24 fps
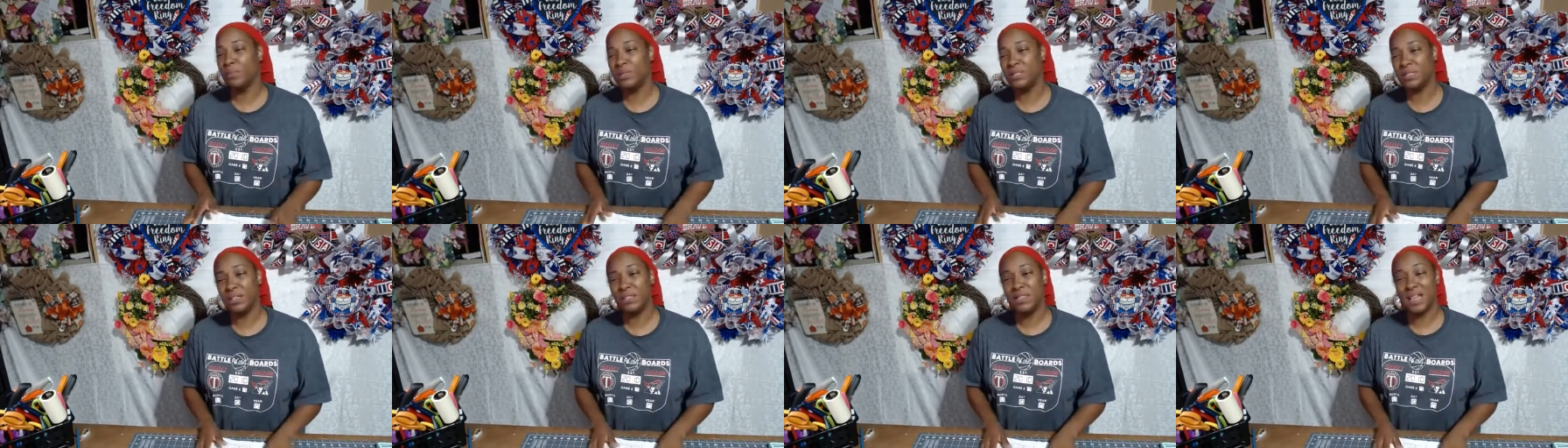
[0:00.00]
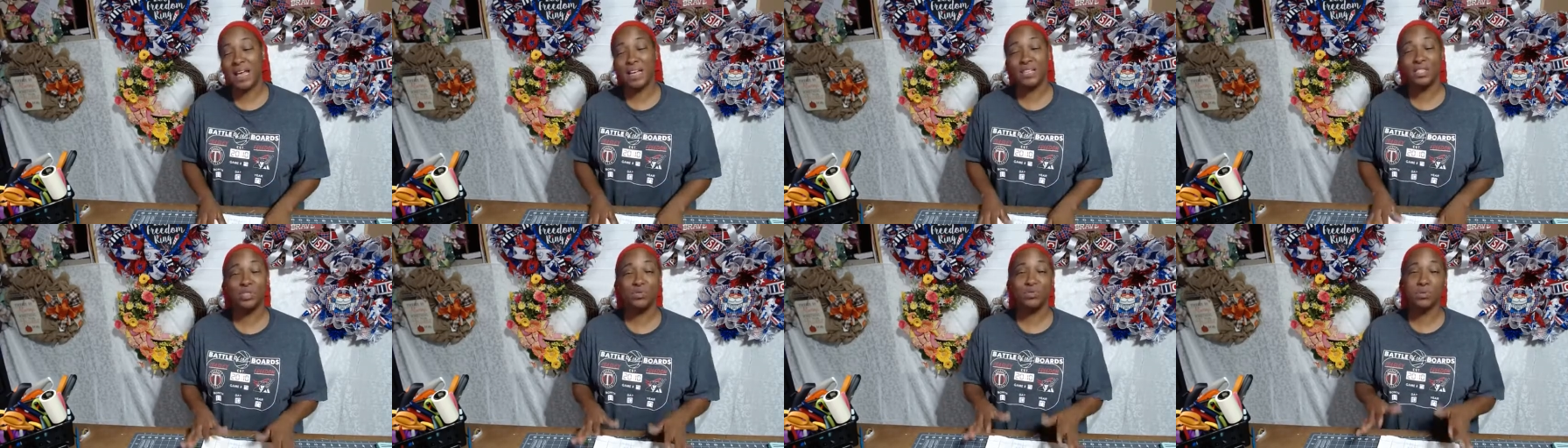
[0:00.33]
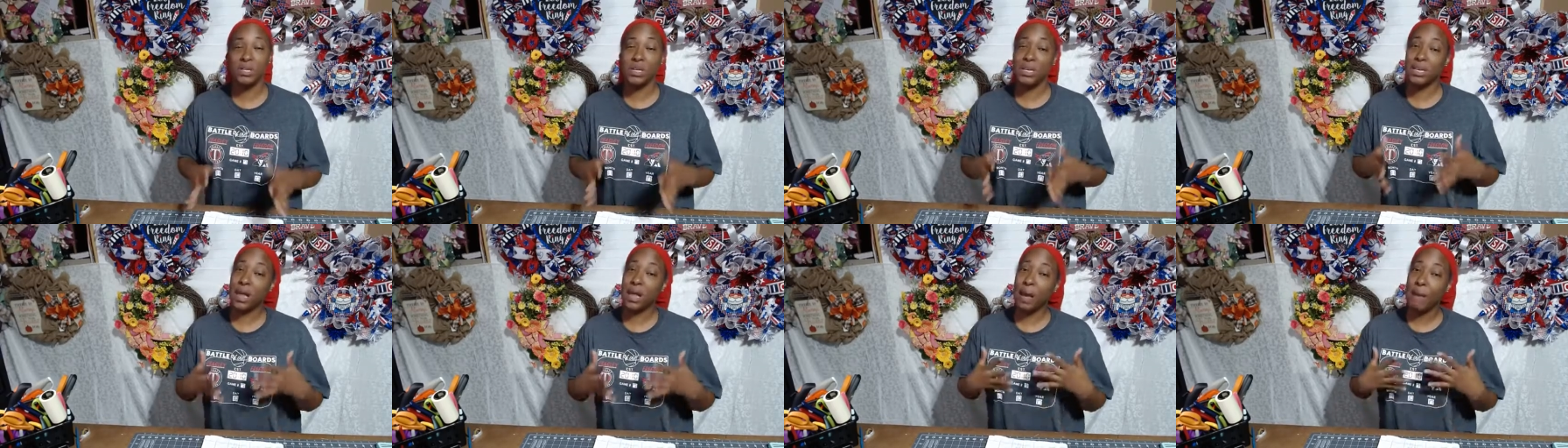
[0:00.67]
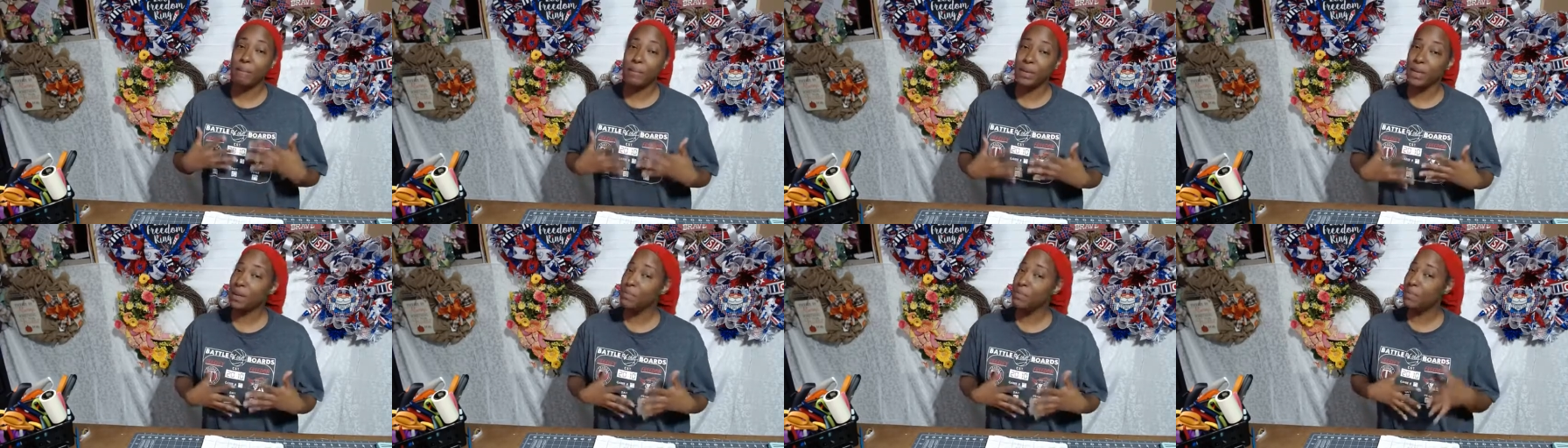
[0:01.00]
I said that's really
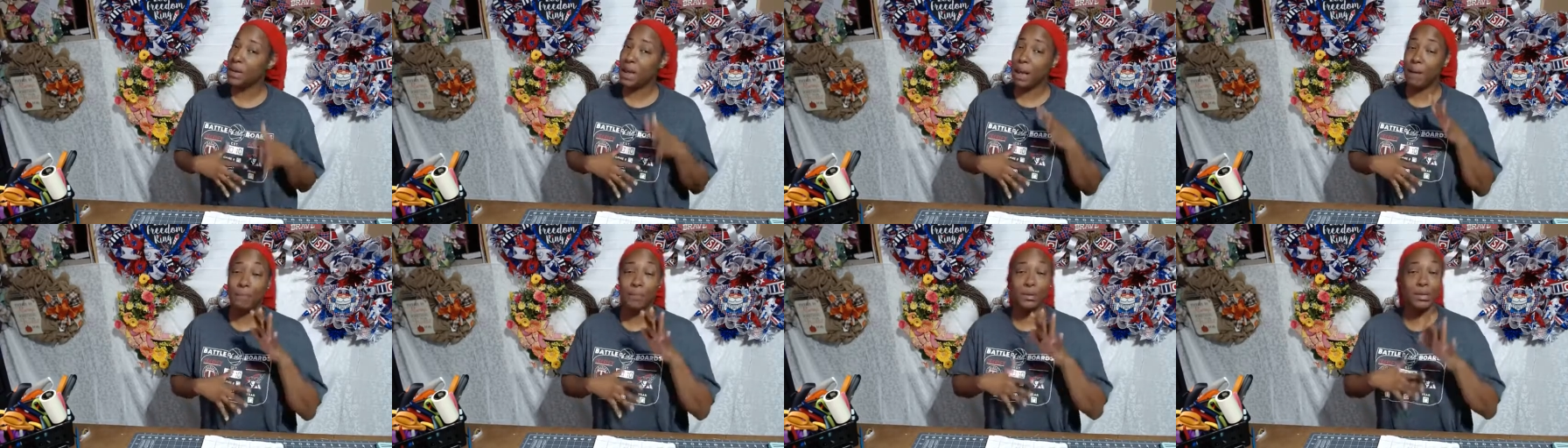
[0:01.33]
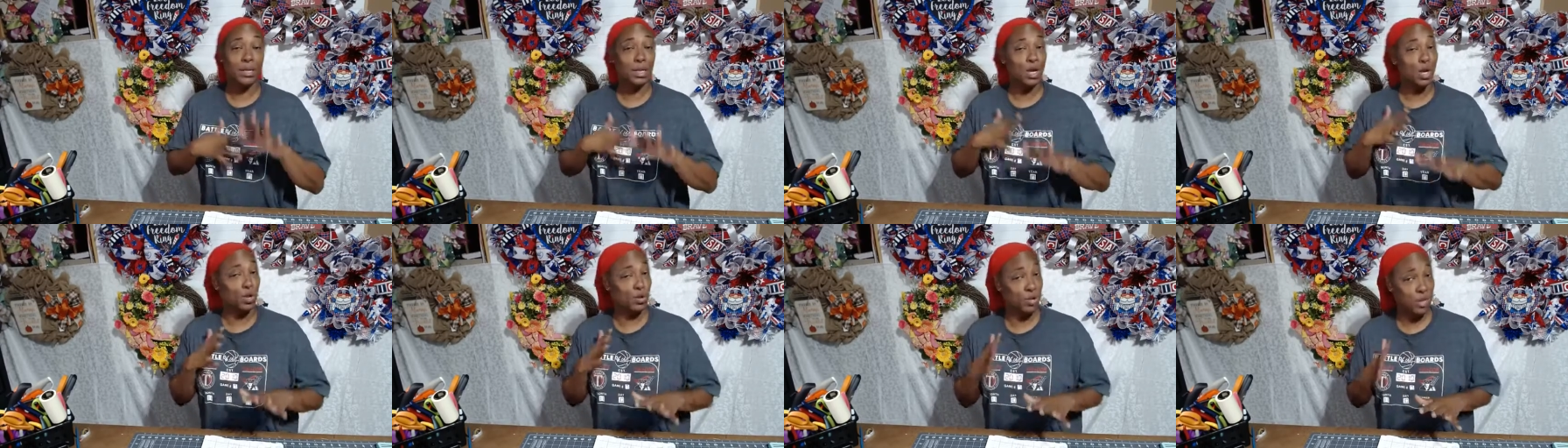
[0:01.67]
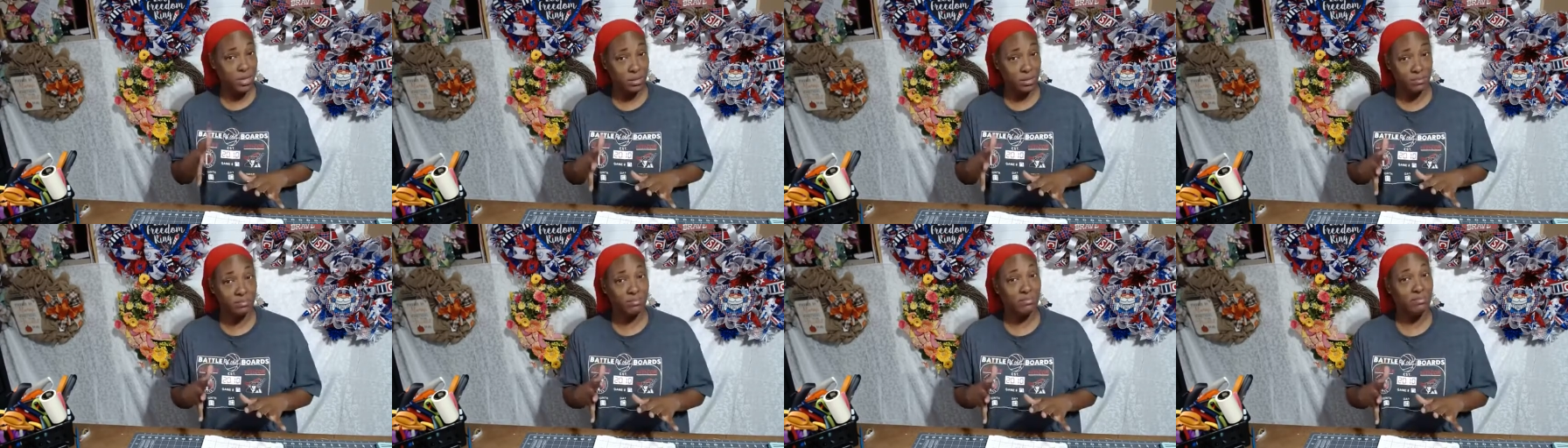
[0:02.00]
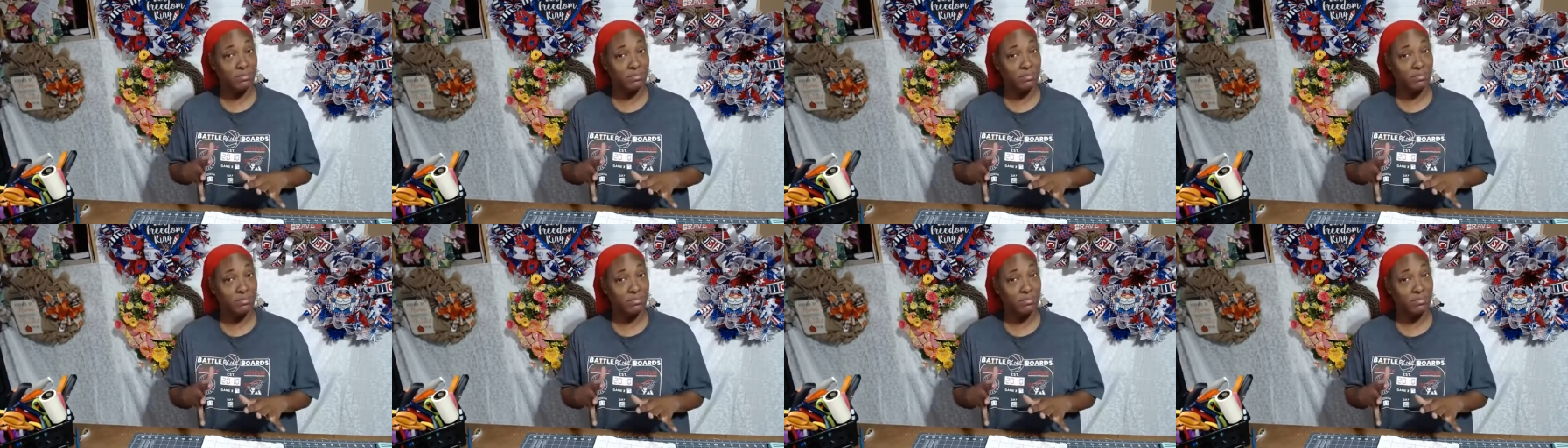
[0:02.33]
not me, but I'm learning.